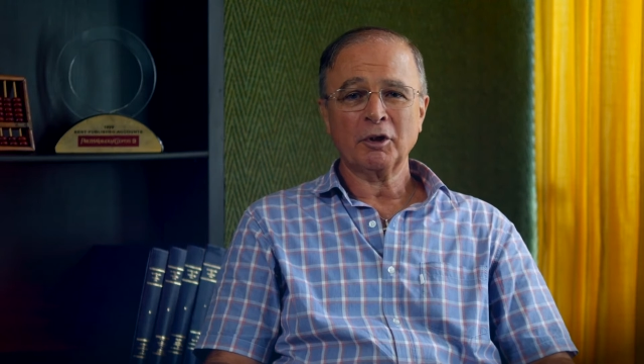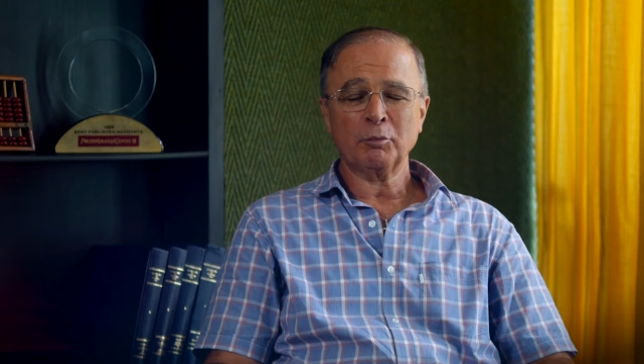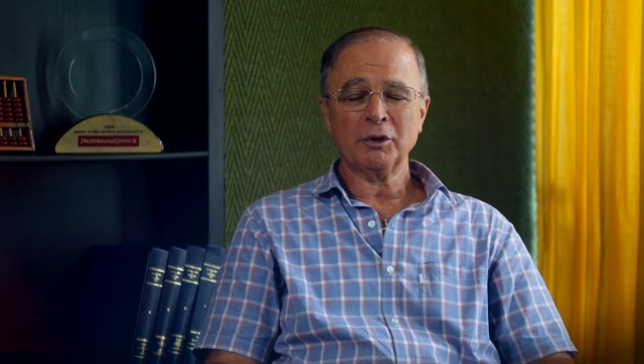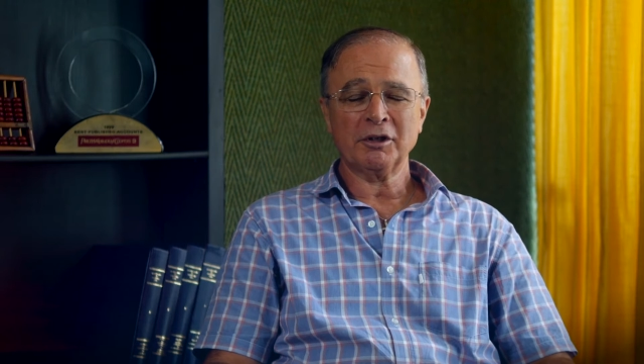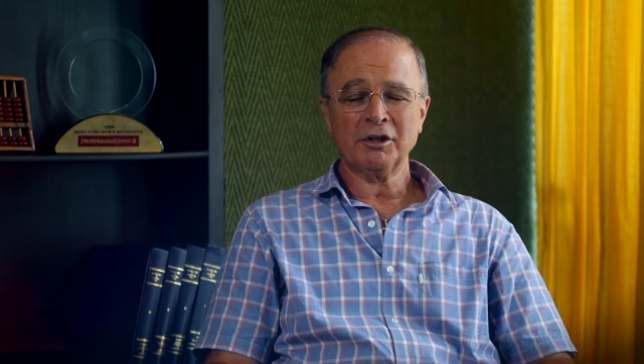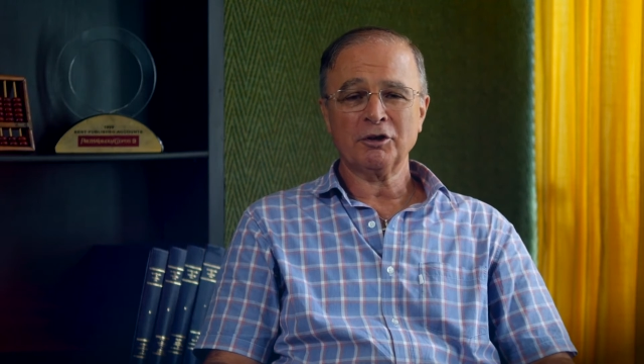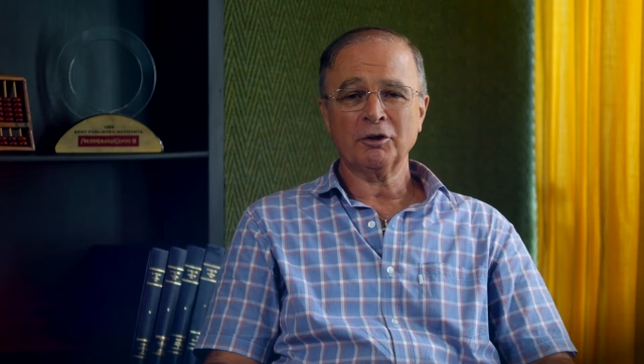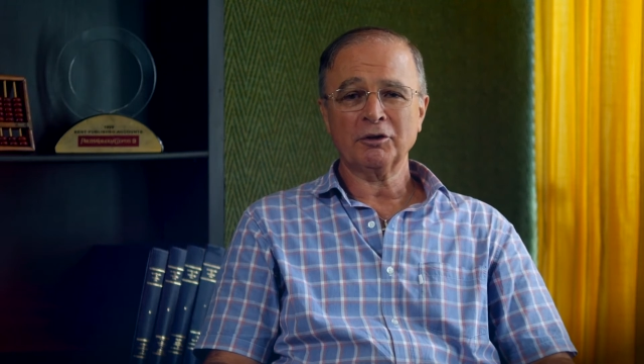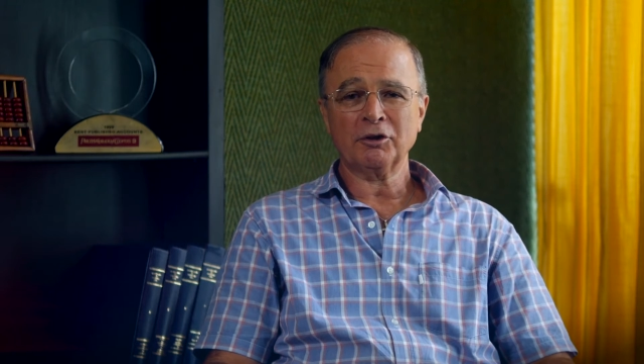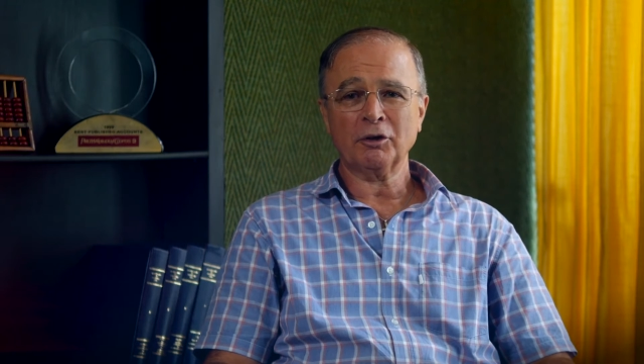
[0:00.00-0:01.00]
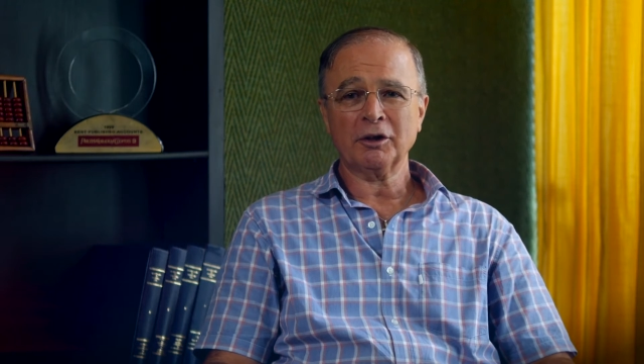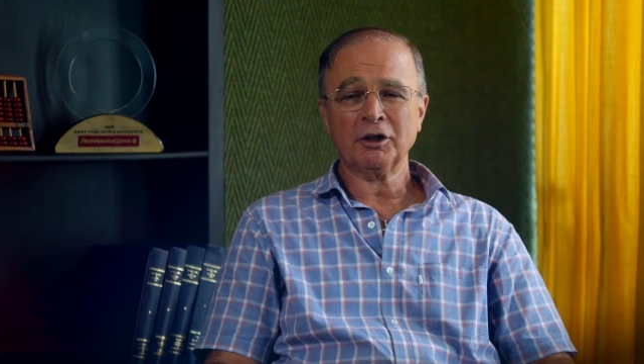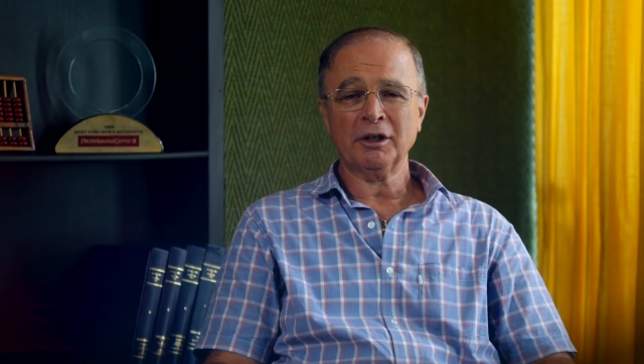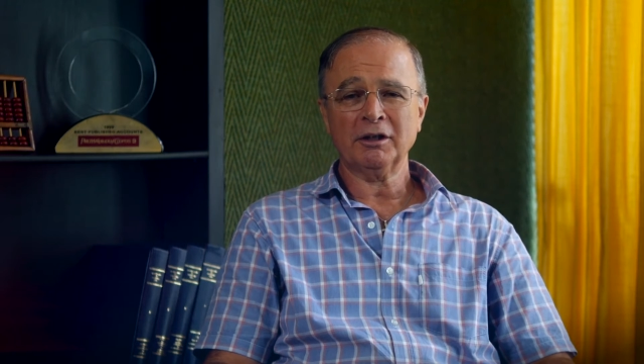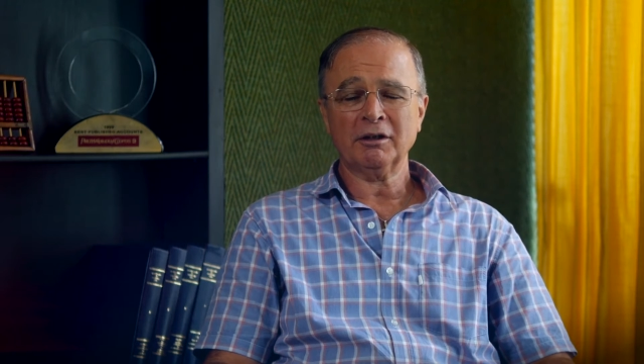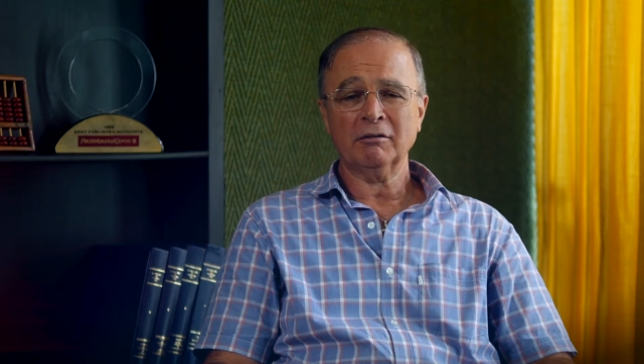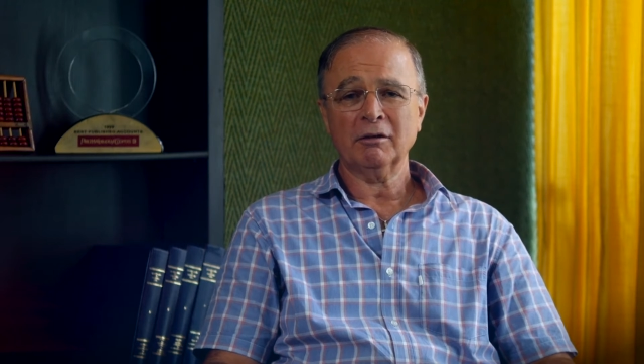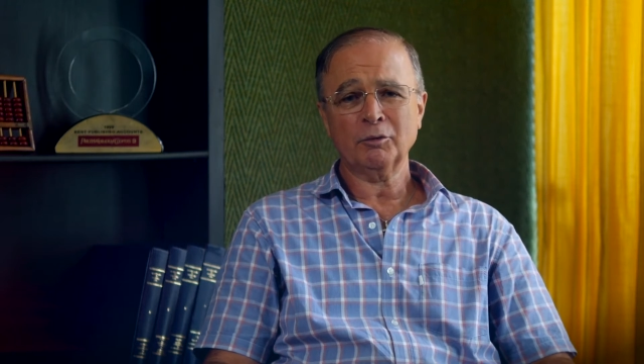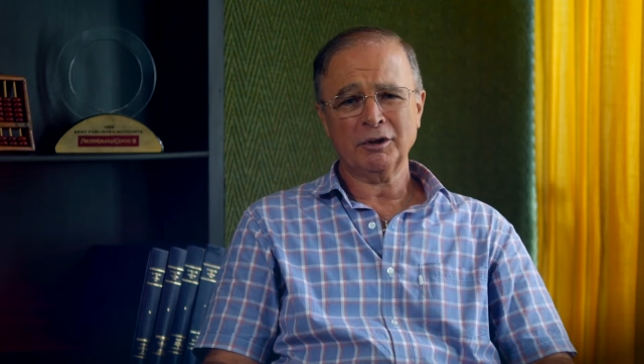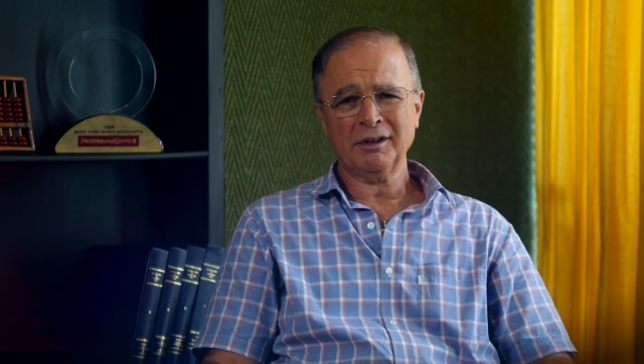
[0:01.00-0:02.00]
companies listed on the stock exchange.
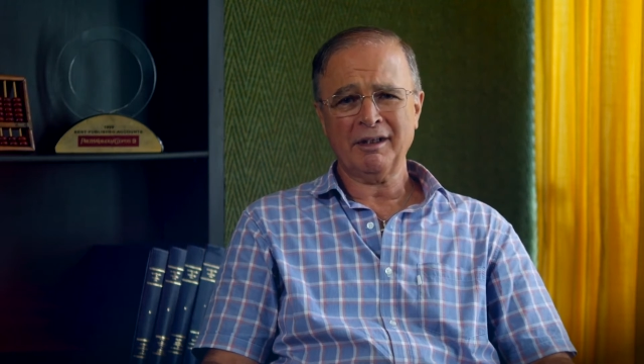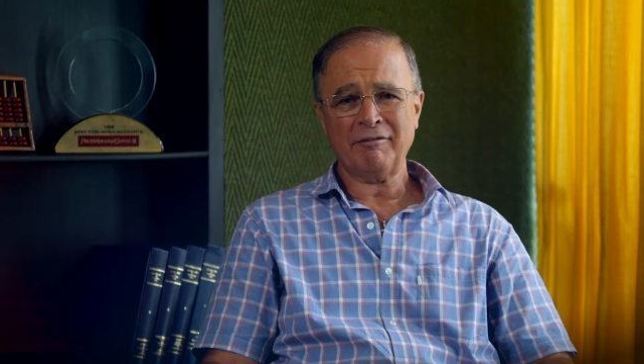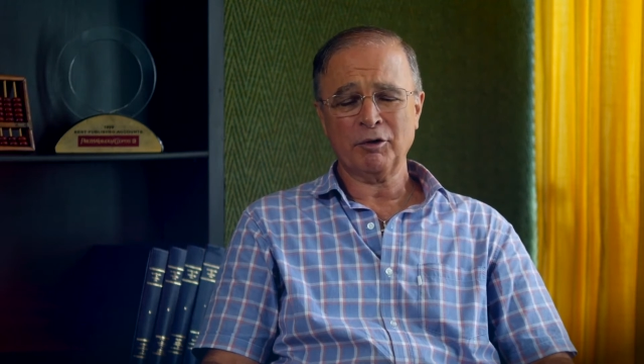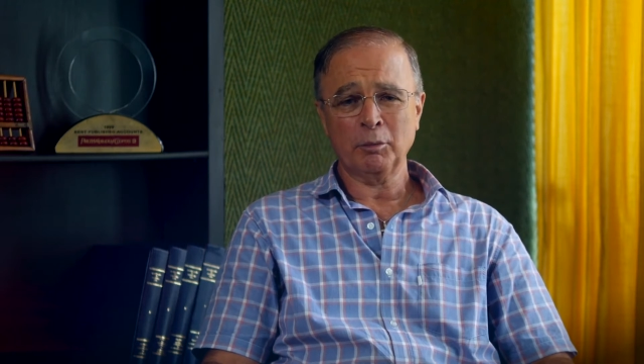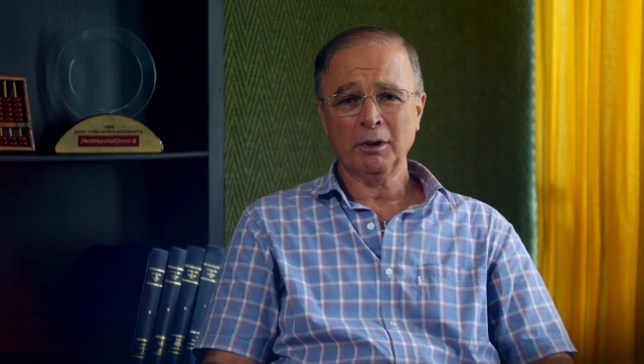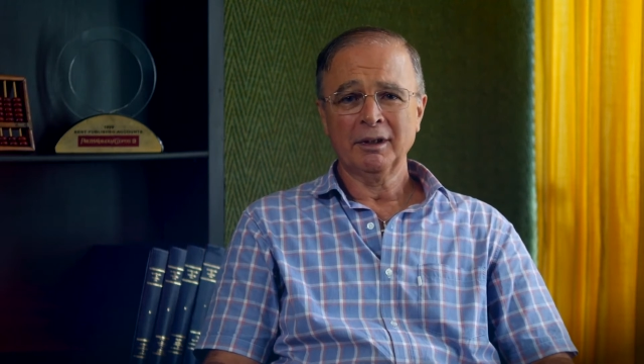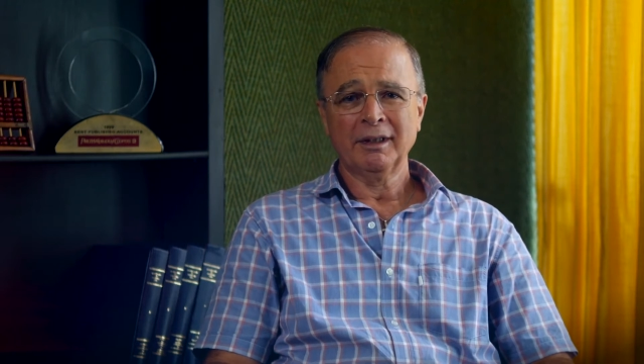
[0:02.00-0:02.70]
We still have them.